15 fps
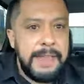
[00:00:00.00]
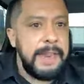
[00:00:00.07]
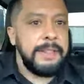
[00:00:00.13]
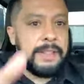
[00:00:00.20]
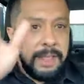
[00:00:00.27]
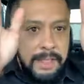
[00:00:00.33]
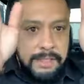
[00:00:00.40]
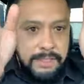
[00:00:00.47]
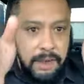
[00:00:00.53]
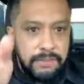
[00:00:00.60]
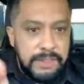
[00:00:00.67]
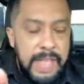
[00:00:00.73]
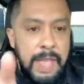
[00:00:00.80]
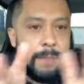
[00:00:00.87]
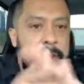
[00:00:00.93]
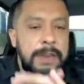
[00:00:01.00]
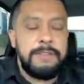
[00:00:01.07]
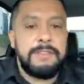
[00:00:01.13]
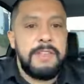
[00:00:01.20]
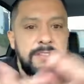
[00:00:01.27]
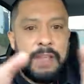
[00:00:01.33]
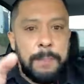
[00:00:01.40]
hide it. There's
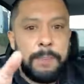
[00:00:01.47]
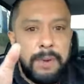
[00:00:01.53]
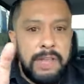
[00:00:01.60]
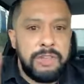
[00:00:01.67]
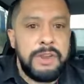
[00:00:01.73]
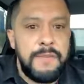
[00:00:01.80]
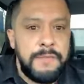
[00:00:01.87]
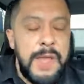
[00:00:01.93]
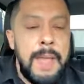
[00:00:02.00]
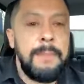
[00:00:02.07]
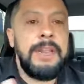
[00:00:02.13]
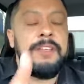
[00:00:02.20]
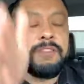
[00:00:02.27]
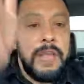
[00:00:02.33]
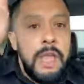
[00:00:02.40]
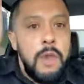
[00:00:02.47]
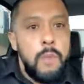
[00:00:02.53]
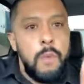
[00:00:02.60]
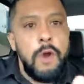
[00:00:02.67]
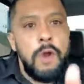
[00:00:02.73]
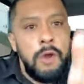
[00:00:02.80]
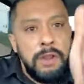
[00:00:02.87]
evidence. The separation of families
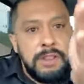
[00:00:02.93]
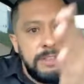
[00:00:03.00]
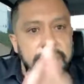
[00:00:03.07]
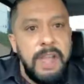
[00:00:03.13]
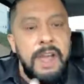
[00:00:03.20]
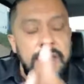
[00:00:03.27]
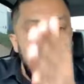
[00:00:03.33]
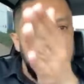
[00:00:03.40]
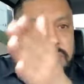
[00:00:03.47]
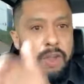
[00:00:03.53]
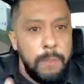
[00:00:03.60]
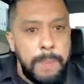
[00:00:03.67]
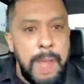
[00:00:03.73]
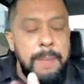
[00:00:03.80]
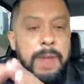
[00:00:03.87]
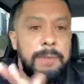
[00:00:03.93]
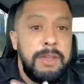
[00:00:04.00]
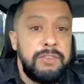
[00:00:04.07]
were done in the Obama